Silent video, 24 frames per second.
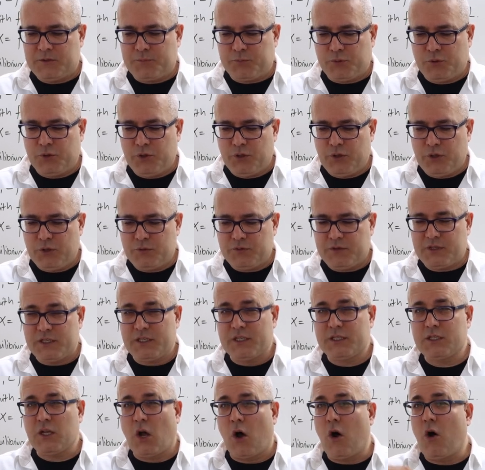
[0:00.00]

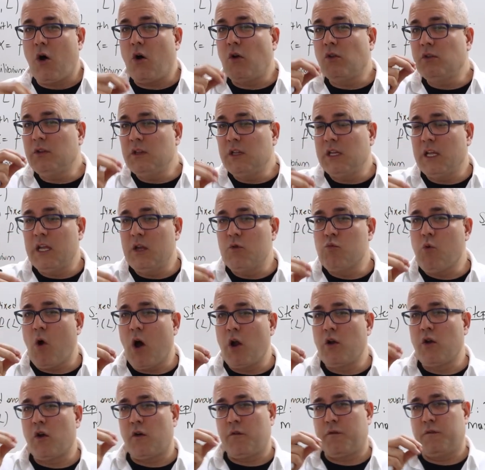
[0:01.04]
produces only
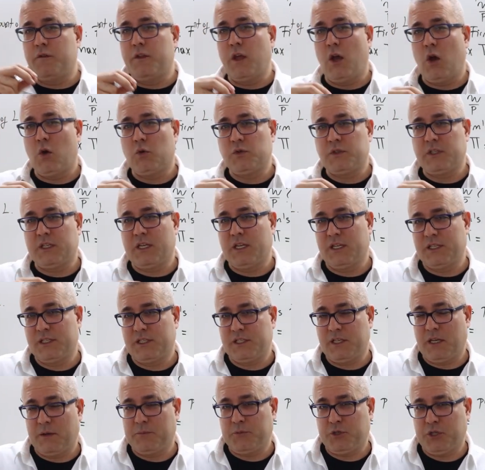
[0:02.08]
one of those
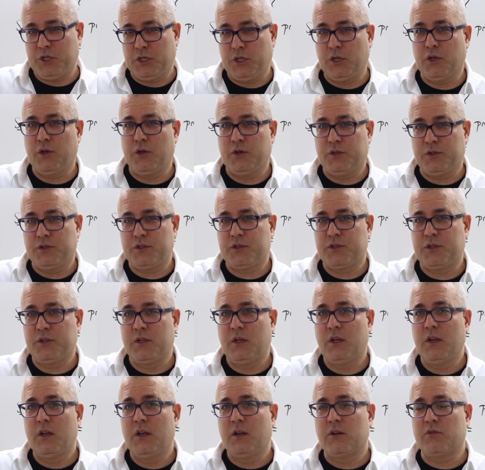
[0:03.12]
consumption goods,
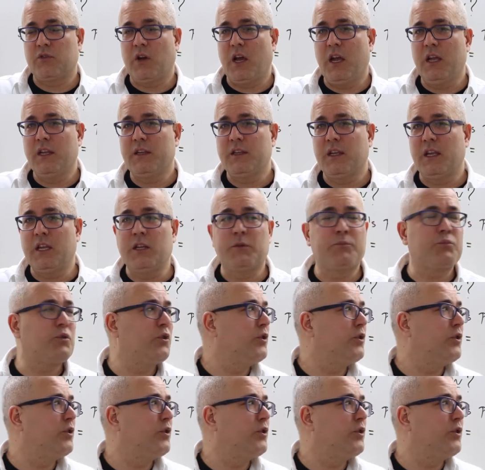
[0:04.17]
right? It